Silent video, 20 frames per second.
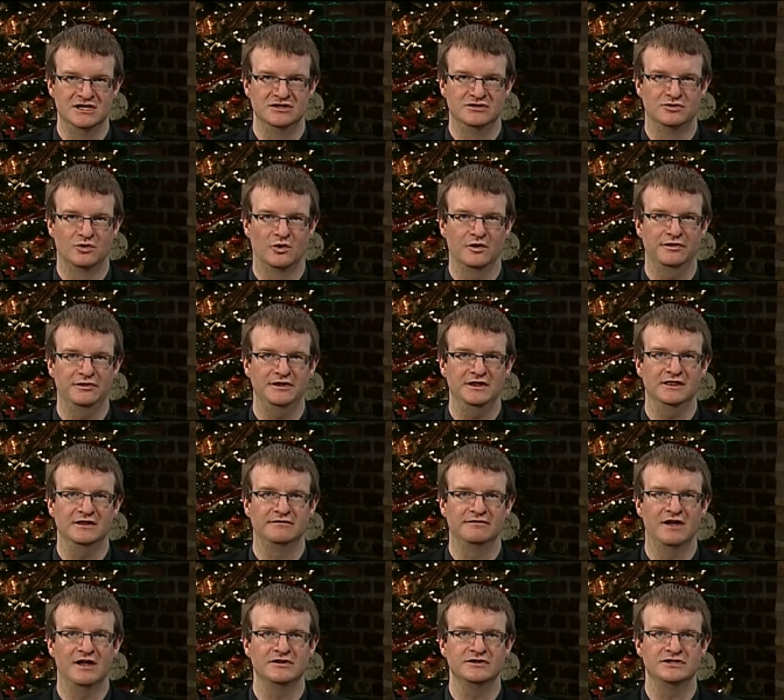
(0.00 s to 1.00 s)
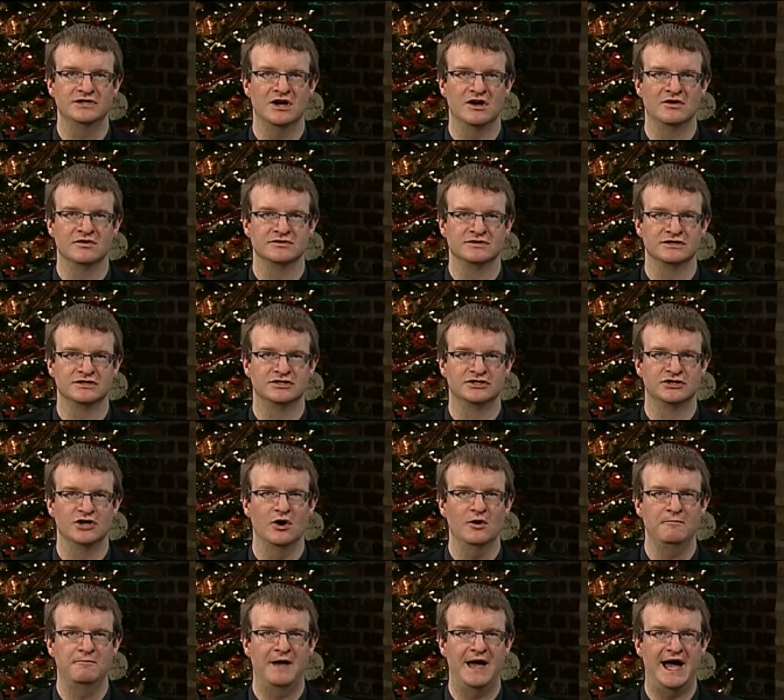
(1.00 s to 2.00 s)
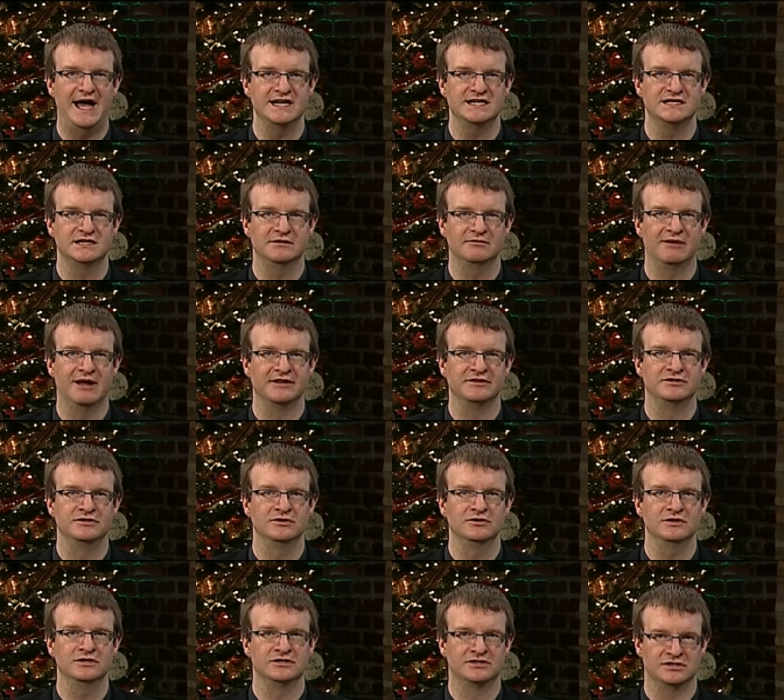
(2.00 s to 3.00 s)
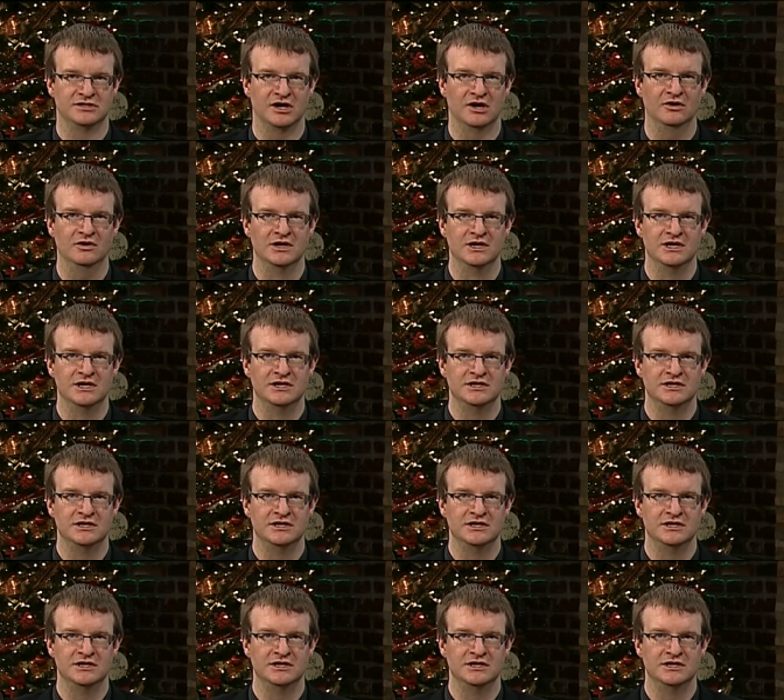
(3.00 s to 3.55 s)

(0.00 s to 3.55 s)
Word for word: Dorothy Lavelle Jones is so passionate about doing so,